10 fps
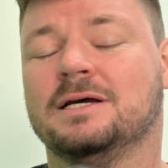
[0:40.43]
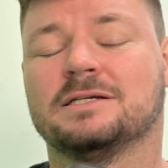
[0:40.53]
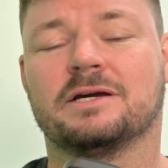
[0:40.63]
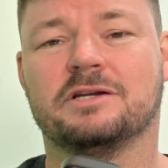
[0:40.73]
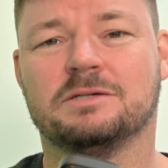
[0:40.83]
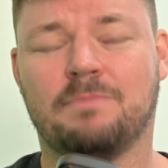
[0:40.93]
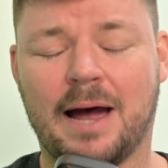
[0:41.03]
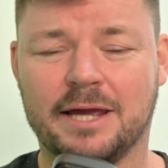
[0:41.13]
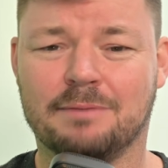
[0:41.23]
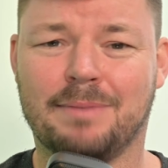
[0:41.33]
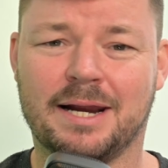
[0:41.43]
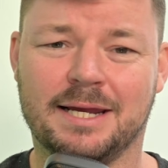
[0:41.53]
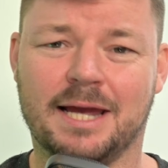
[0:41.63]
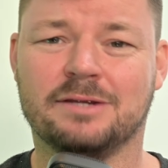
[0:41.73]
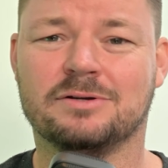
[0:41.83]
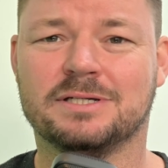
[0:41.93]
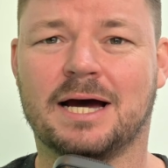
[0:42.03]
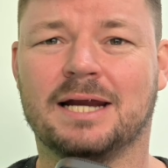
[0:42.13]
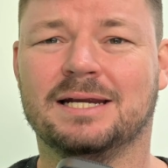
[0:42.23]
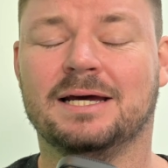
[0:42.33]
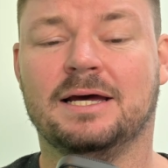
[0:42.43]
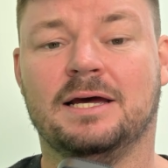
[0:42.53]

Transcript: so you just pay your money and you're done.